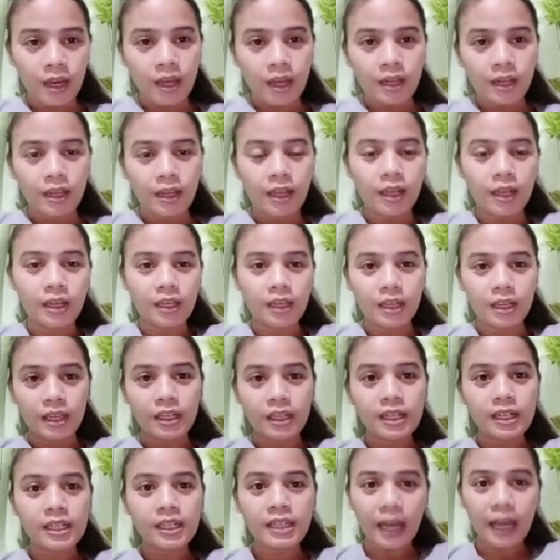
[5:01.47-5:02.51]
Then in
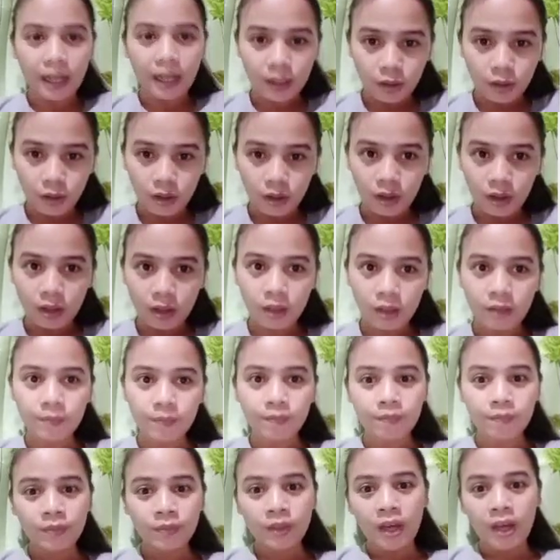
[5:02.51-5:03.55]
the title,
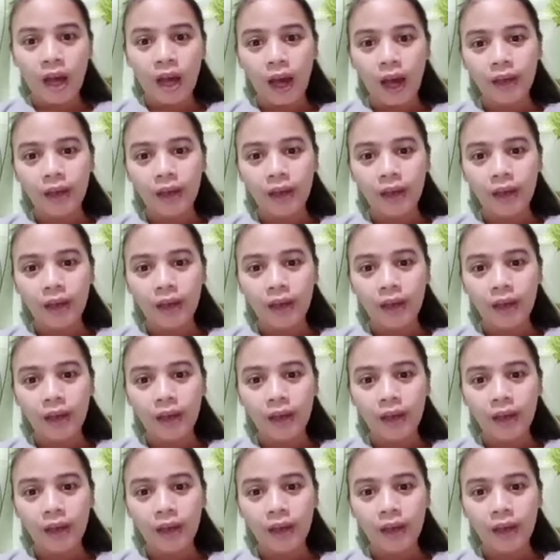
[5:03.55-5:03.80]
I